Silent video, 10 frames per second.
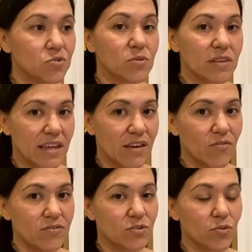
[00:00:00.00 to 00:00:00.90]
to live,
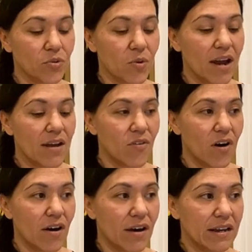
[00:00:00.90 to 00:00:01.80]
to thrive
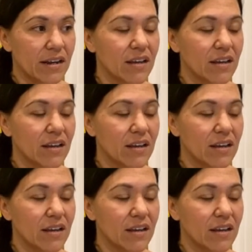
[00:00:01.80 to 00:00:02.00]
on.